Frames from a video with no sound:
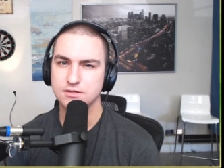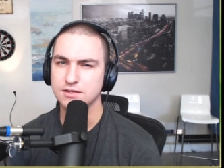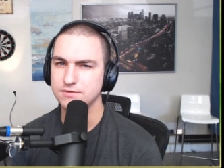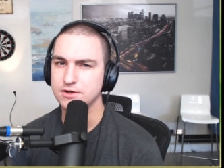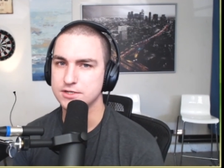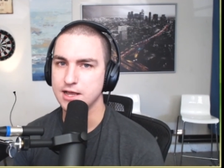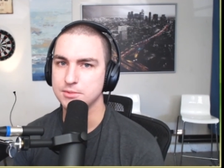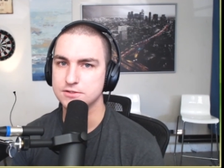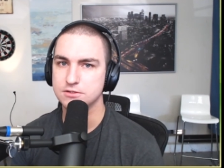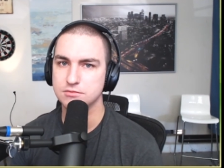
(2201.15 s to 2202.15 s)
it's very
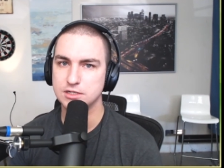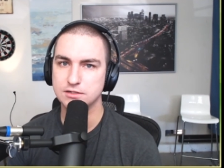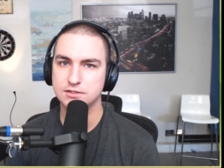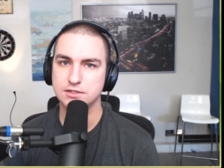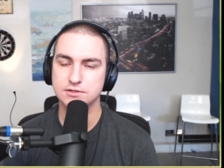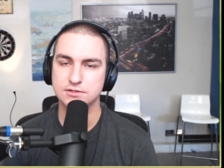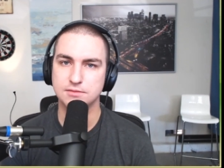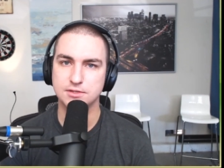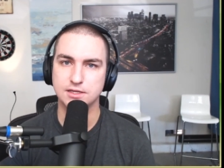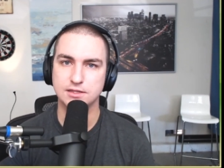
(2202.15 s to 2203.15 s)
time consuming to do
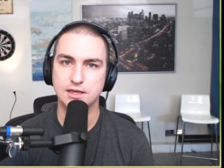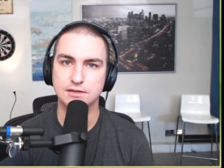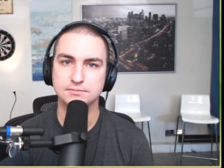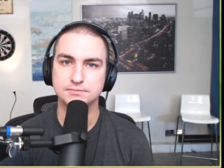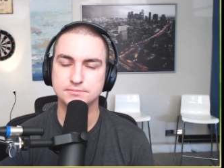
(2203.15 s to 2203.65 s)
something like that.